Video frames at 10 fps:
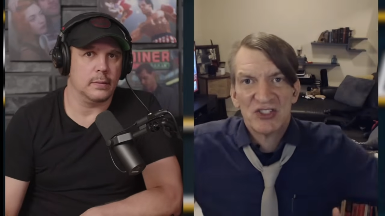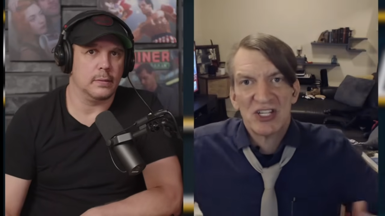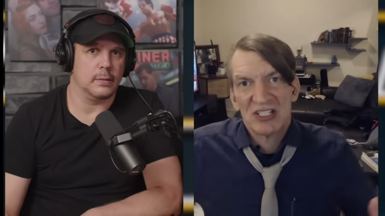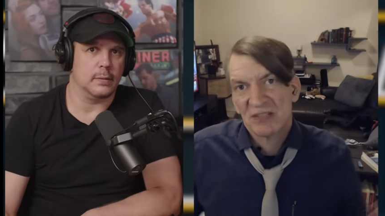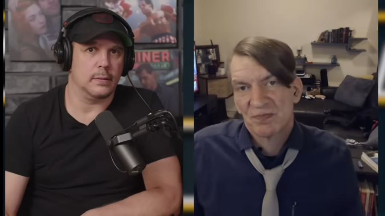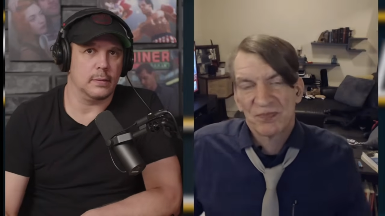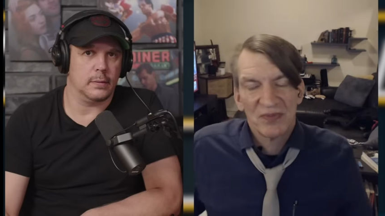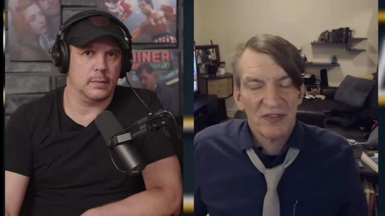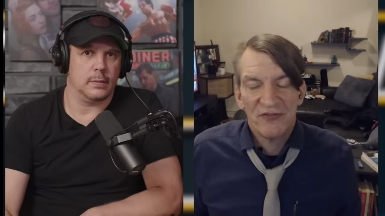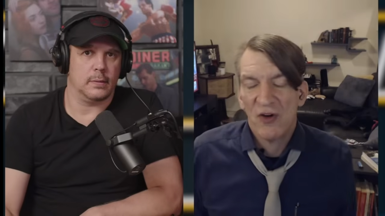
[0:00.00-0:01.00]
Speaker 1: just
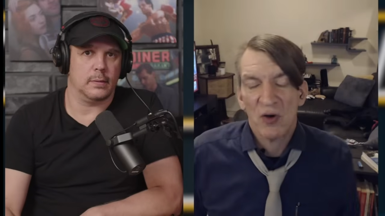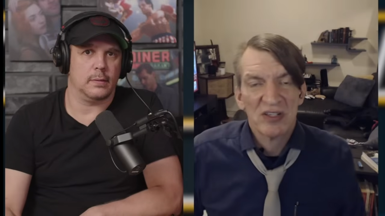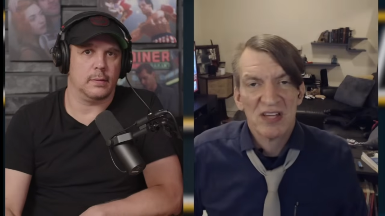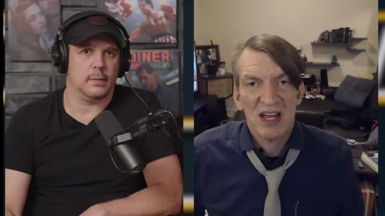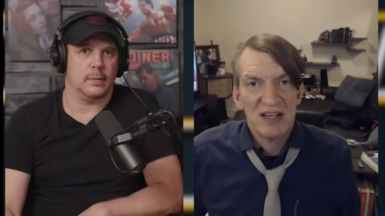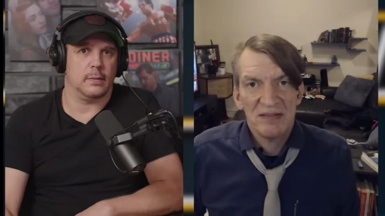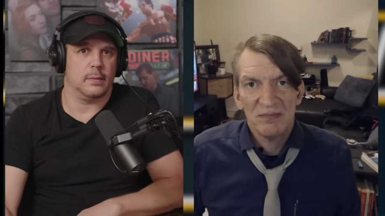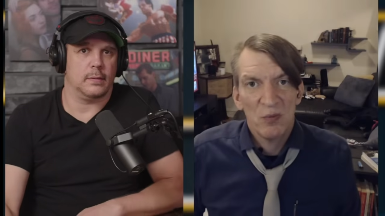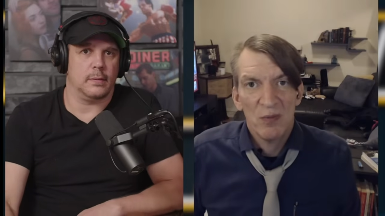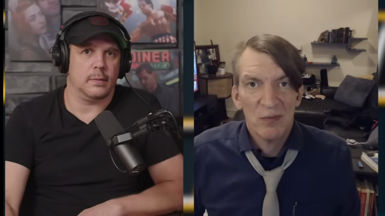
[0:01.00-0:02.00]
focus on
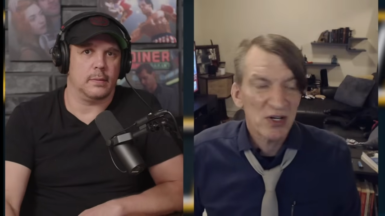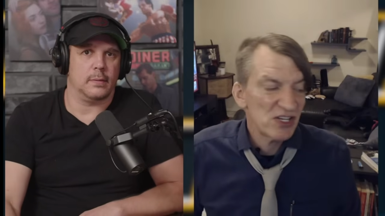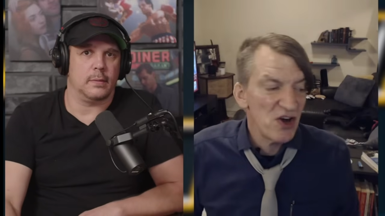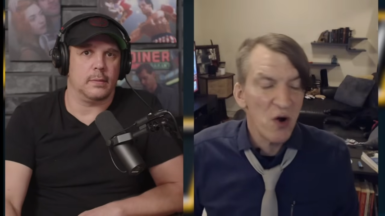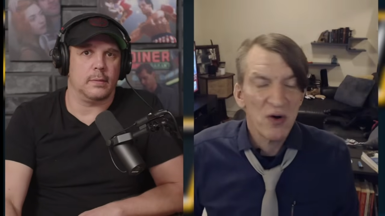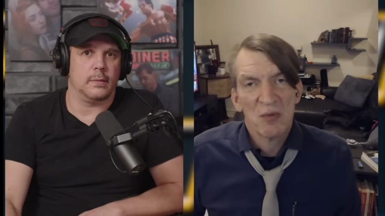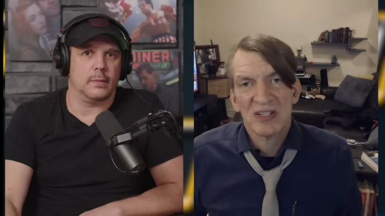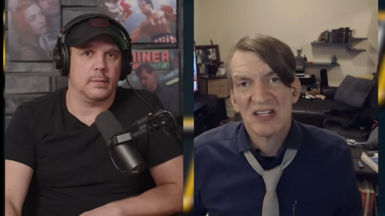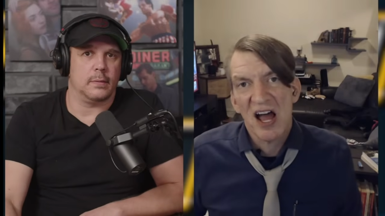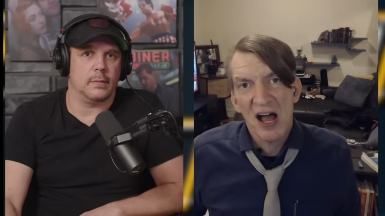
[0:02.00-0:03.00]
what's known and
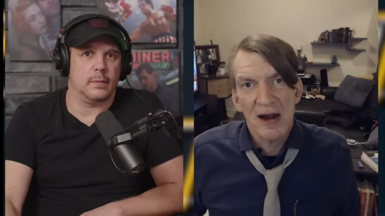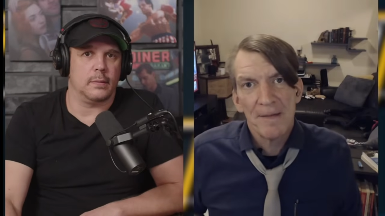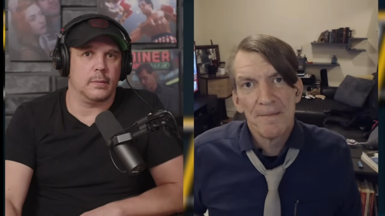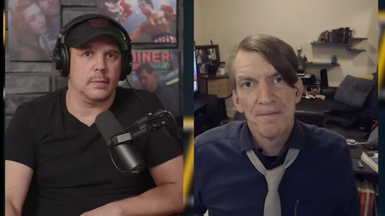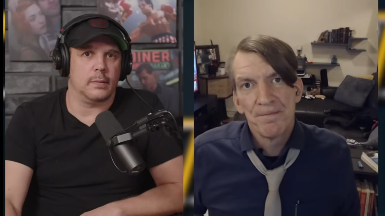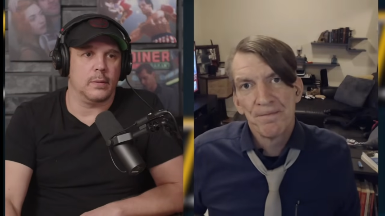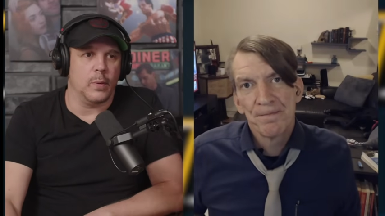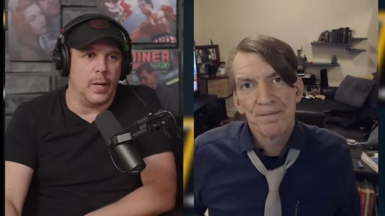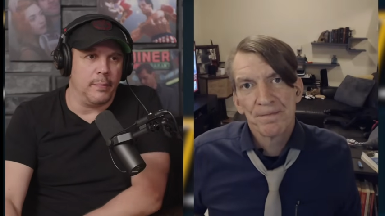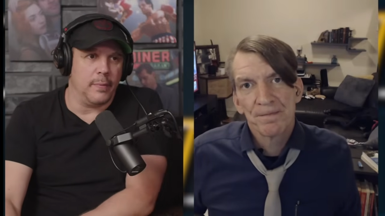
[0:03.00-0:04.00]
what's not.
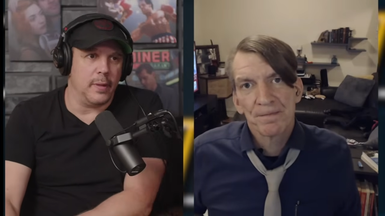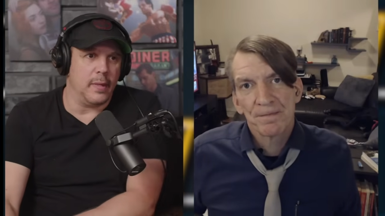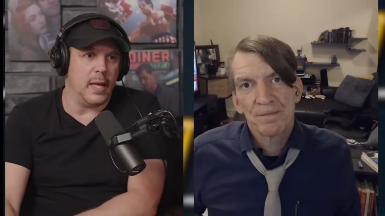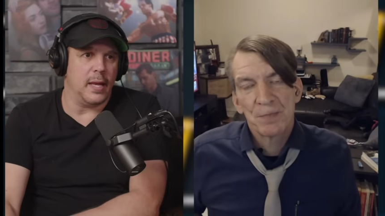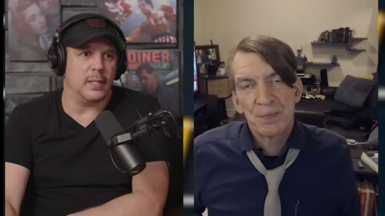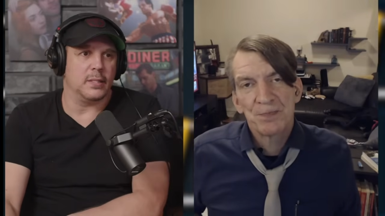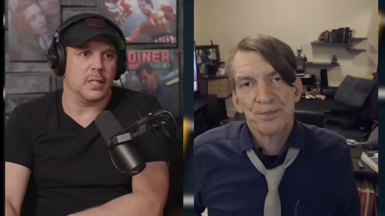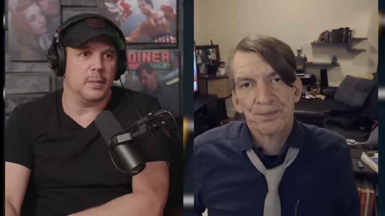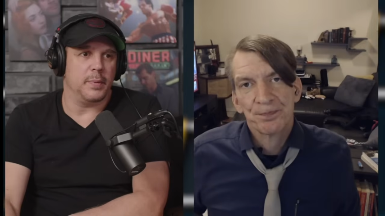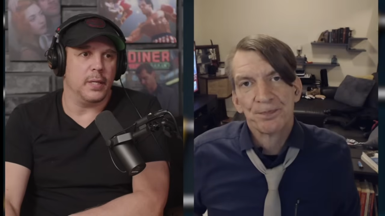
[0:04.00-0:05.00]
Speaker 2: Well, that is going
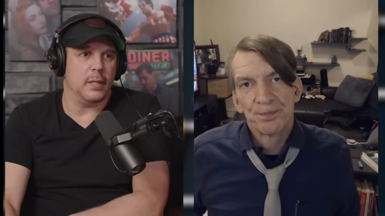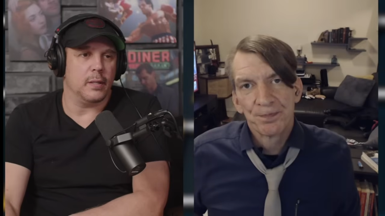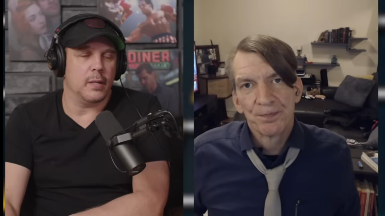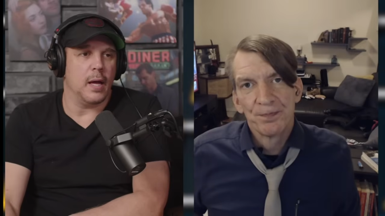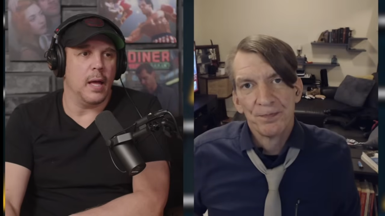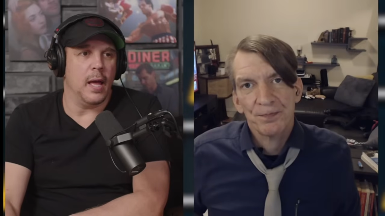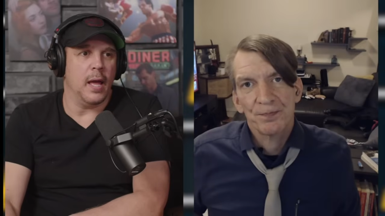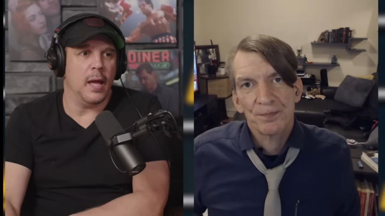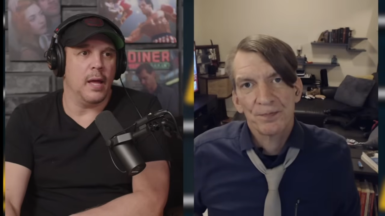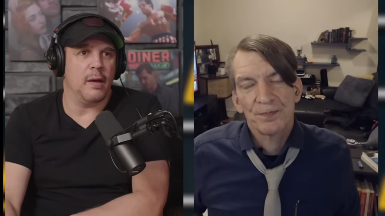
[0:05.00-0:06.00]
to be
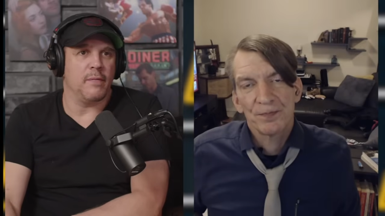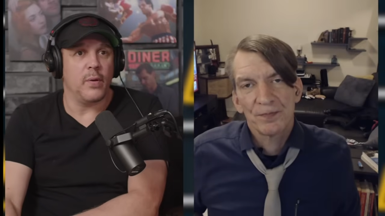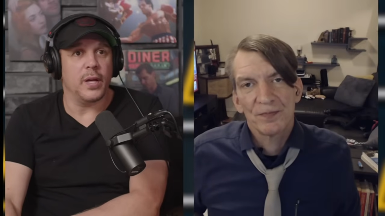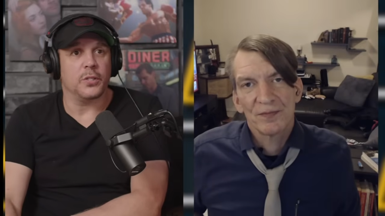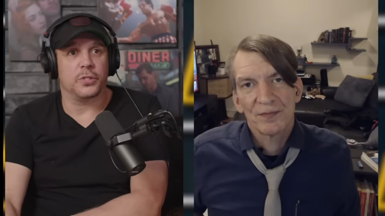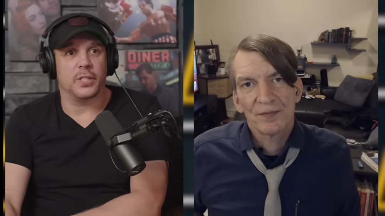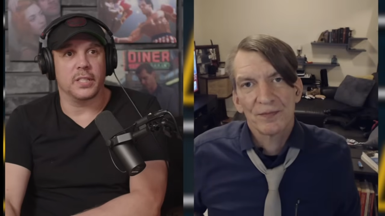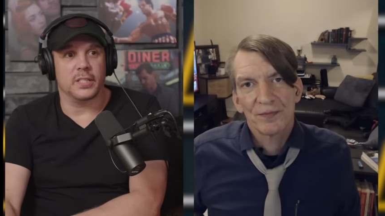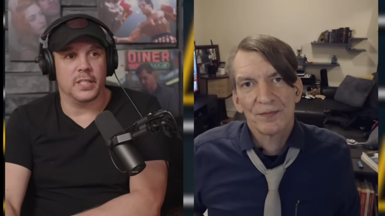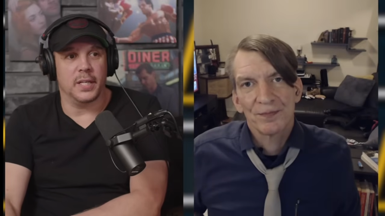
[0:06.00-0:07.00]
a, uh, very interesting to
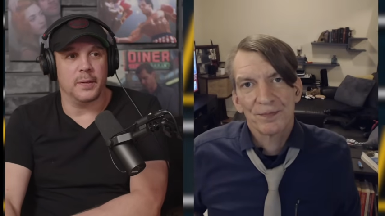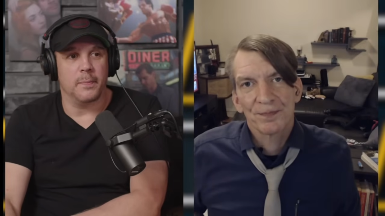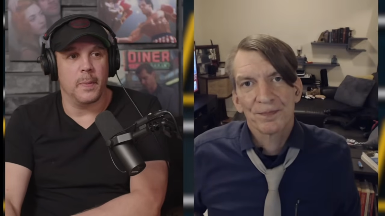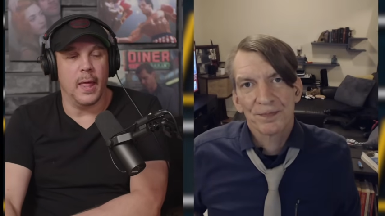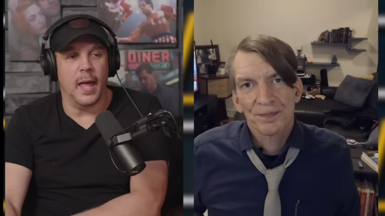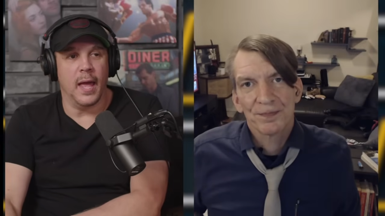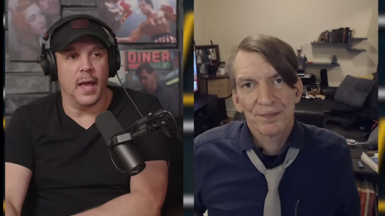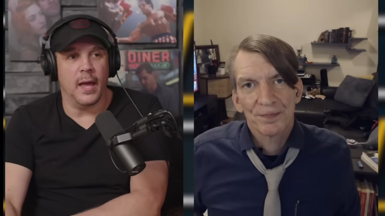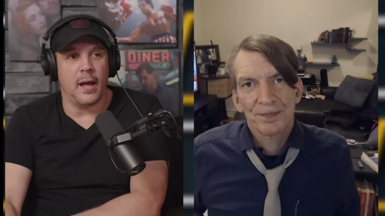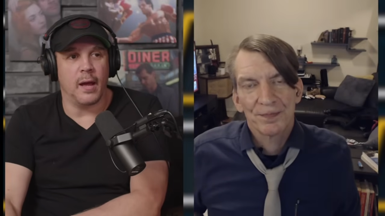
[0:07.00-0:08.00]
see.
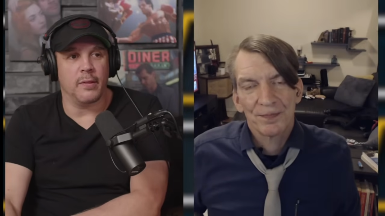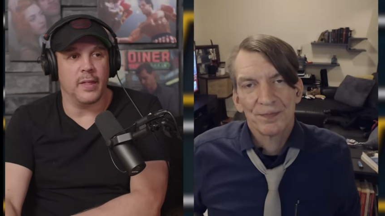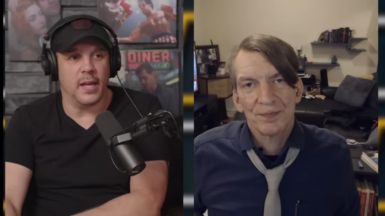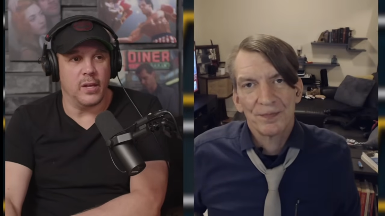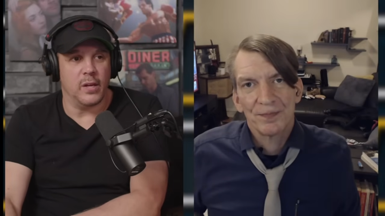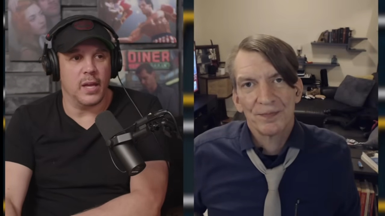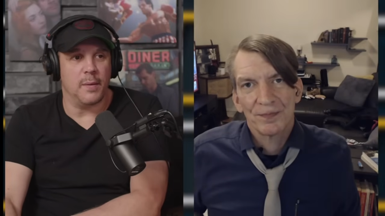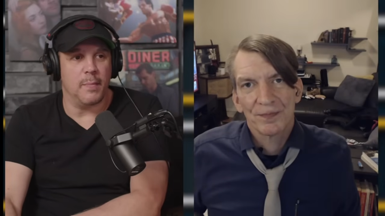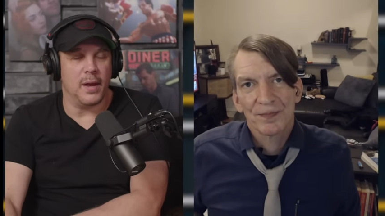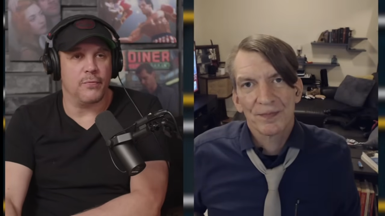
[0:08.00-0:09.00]
And I thank you
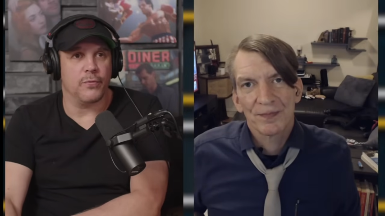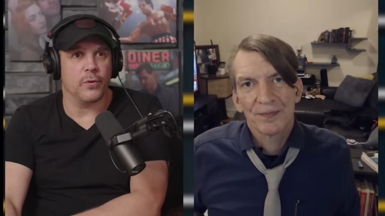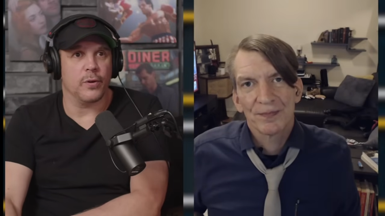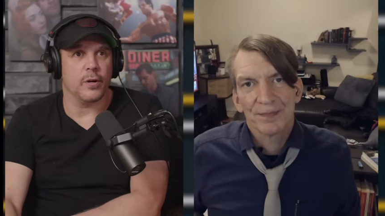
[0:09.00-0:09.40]
again, Matt, for